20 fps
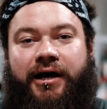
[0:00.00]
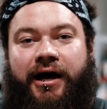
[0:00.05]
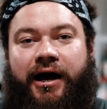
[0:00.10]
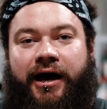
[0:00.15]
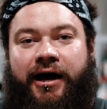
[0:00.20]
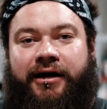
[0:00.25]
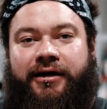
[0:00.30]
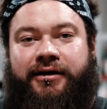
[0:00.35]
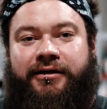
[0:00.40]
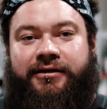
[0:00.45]

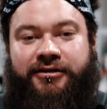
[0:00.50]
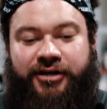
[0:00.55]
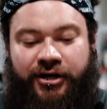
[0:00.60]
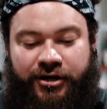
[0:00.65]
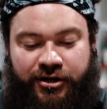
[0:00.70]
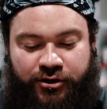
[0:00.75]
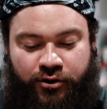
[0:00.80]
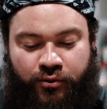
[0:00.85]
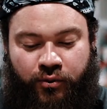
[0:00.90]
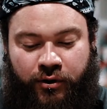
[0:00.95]
And
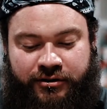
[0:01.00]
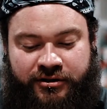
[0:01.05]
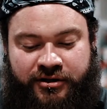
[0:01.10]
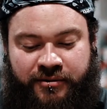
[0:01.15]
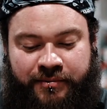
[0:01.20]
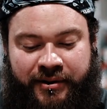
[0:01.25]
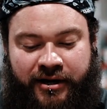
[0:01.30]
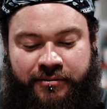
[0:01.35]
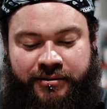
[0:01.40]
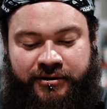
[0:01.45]
you want to
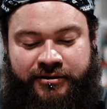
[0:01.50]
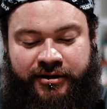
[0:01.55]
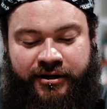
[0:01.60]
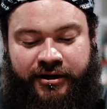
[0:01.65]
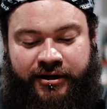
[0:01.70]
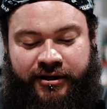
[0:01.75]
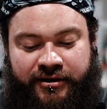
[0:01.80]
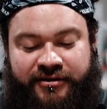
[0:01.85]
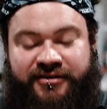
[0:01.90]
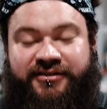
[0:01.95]
be able
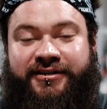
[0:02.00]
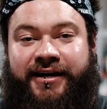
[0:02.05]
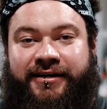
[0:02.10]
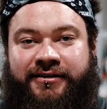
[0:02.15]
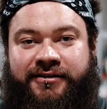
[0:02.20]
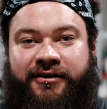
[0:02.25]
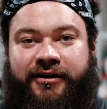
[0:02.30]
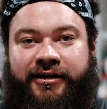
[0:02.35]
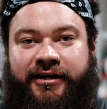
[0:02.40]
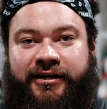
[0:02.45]
to stay
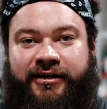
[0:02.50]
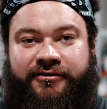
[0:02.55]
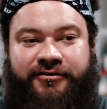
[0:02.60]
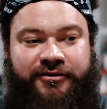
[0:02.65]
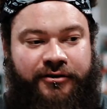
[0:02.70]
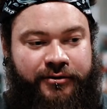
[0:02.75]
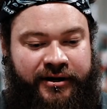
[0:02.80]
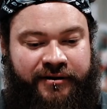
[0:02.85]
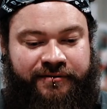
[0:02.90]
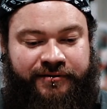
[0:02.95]
tight here.
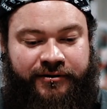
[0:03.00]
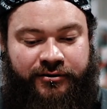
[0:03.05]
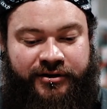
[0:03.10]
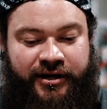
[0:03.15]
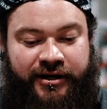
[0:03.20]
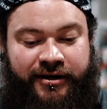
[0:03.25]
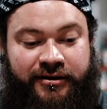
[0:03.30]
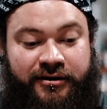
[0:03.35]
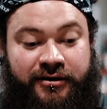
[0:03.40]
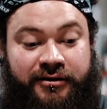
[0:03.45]
So if you're
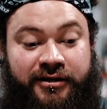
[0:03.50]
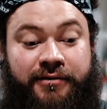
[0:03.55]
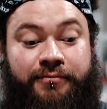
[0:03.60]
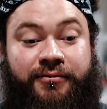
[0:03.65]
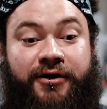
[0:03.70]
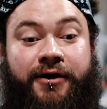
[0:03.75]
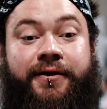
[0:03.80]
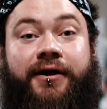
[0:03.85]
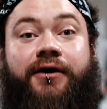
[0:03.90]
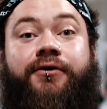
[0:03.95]
taking a deep
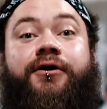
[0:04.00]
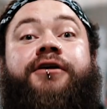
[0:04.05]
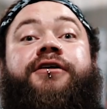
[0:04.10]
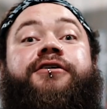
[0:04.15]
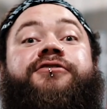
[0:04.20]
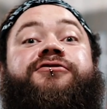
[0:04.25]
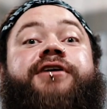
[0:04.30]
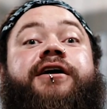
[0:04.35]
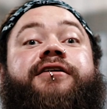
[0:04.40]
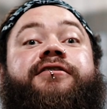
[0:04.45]
breath out and
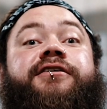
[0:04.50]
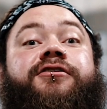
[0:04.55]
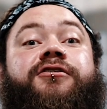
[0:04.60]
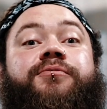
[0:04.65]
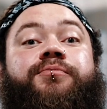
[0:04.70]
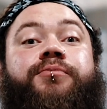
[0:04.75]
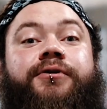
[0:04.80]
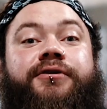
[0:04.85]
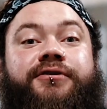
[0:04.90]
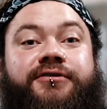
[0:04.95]
extending
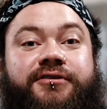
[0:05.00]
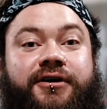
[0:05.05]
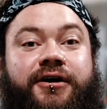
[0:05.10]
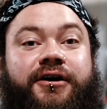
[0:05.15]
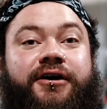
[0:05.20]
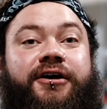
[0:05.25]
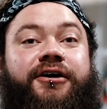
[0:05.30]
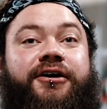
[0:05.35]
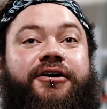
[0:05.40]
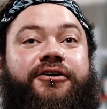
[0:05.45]
upwards,
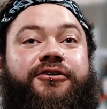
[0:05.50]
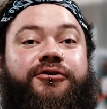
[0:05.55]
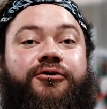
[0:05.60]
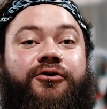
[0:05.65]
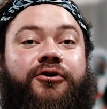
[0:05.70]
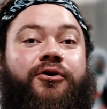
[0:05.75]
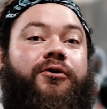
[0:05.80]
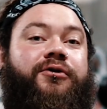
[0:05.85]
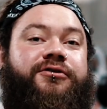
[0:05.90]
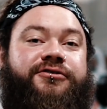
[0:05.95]
your
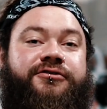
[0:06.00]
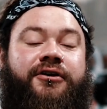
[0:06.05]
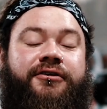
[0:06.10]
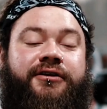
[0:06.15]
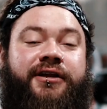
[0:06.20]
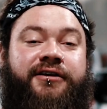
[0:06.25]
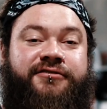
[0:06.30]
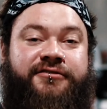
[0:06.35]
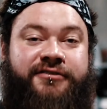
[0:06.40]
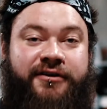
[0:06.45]
core's not
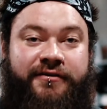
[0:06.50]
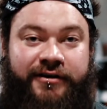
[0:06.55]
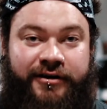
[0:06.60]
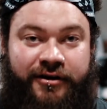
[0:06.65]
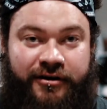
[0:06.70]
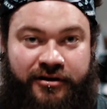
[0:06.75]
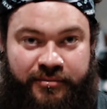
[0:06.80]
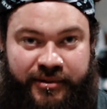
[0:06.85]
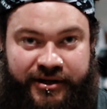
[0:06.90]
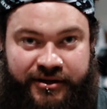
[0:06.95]
necessarily
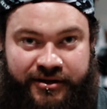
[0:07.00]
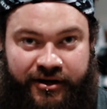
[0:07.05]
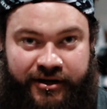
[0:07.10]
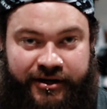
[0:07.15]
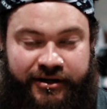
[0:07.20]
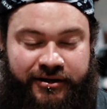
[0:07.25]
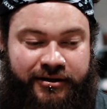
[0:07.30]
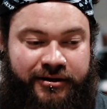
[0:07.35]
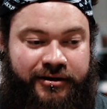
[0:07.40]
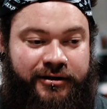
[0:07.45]
going to be
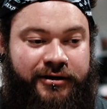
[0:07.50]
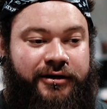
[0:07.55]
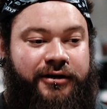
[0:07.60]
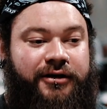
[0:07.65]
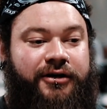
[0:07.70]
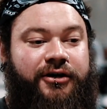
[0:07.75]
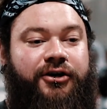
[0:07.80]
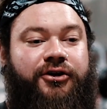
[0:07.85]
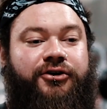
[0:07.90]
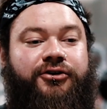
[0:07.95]
tight.
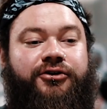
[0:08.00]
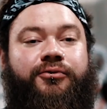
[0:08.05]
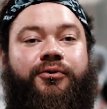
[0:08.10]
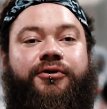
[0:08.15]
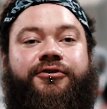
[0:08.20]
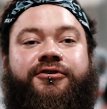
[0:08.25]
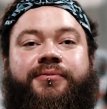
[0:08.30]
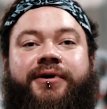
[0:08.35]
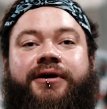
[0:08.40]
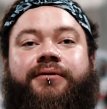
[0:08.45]
You
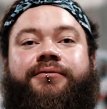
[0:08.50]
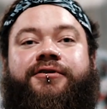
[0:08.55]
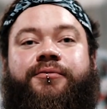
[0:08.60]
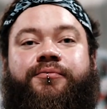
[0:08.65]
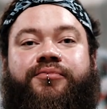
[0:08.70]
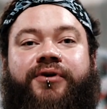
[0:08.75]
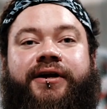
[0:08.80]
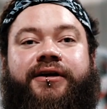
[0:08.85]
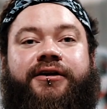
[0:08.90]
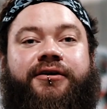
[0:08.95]
want to be able to
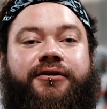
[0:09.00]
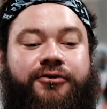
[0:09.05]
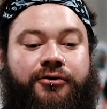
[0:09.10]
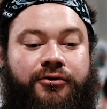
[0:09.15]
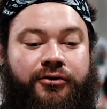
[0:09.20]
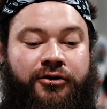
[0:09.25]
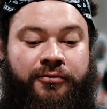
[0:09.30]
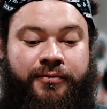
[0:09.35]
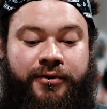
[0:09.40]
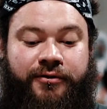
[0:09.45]
bring
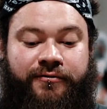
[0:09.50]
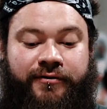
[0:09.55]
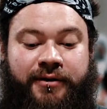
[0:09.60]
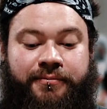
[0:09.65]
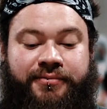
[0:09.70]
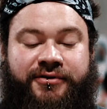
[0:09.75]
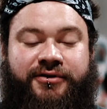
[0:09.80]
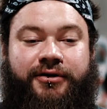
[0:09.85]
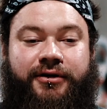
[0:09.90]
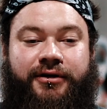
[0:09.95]
your upper
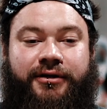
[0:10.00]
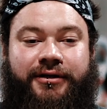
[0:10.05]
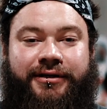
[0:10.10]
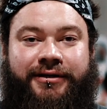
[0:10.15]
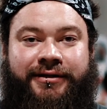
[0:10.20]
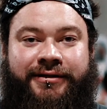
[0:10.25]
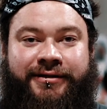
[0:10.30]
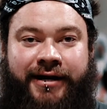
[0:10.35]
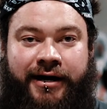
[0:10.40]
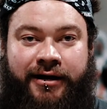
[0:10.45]
ribs
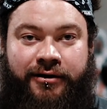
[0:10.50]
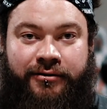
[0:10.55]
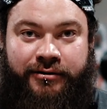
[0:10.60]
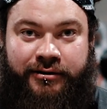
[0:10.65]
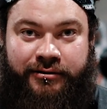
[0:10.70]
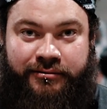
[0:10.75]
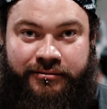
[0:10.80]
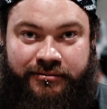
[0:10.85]
down,